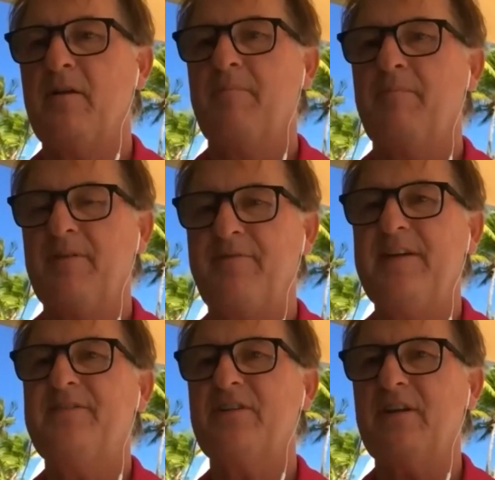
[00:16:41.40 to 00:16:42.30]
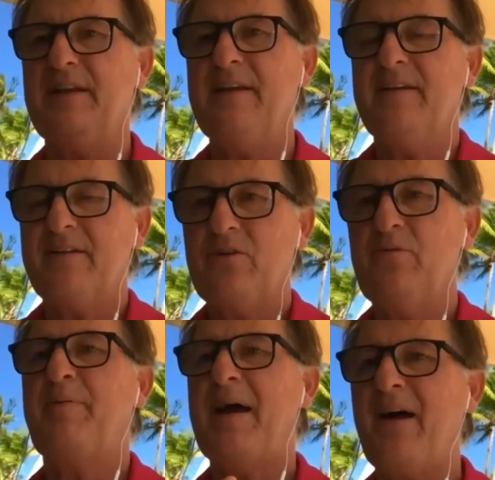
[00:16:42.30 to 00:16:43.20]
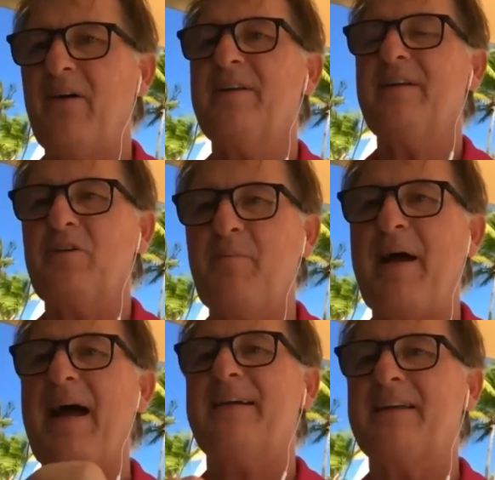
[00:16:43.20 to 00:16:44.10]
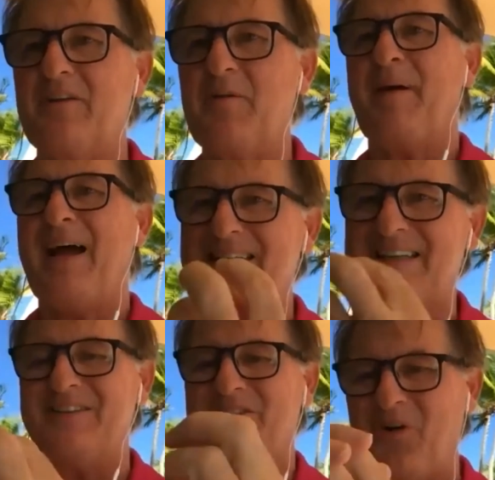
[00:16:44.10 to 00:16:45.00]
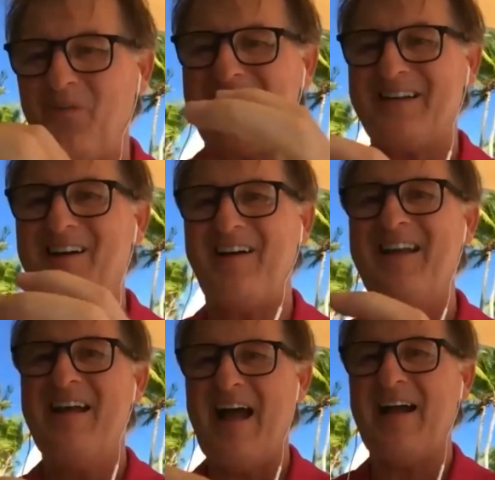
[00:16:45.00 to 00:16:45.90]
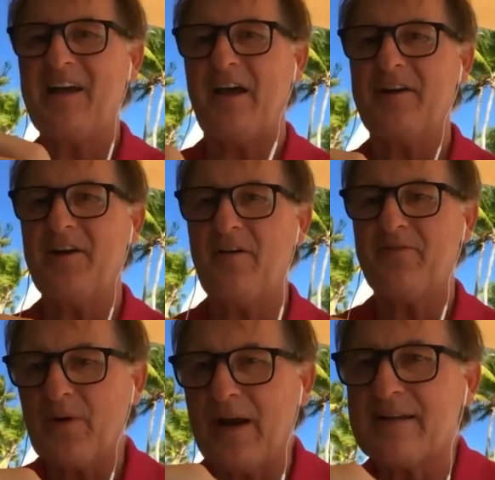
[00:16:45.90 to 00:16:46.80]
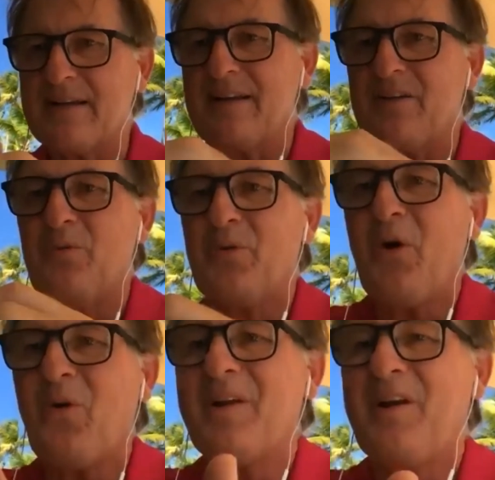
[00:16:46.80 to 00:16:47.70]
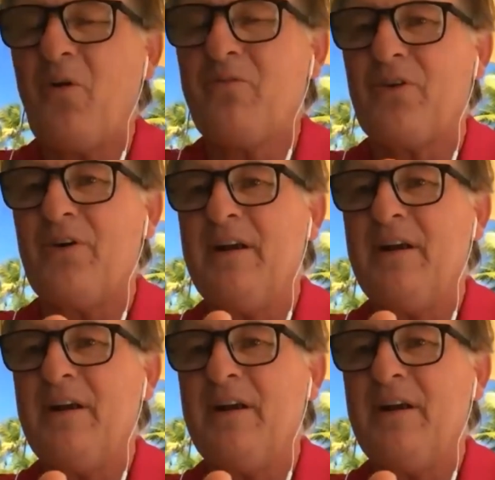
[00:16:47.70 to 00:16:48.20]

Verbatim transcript: But eventually, you pound it and you pack it and you pack it and you go, oh my God, I got enough where I can, and you roll it over